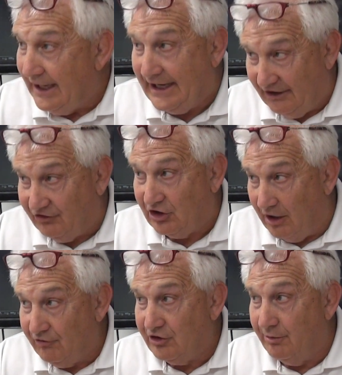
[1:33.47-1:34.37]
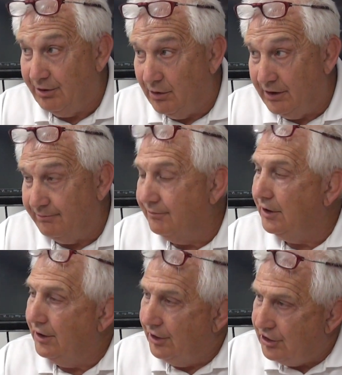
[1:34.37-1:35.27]
and it's a covered component,
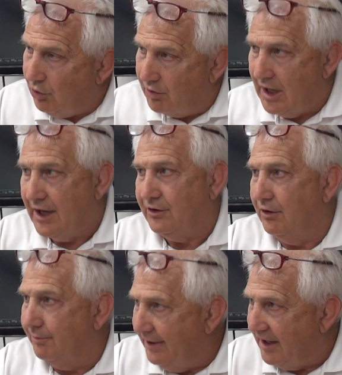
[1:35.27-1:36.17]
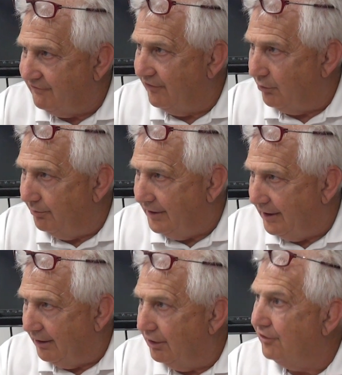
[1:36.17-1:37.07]
you're not going to pay for the
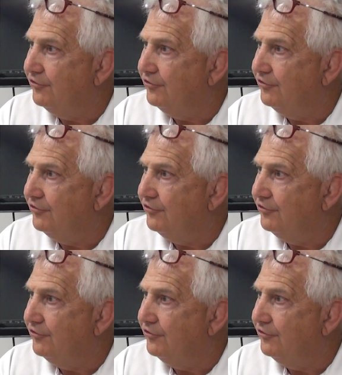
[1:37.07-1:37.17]
repair.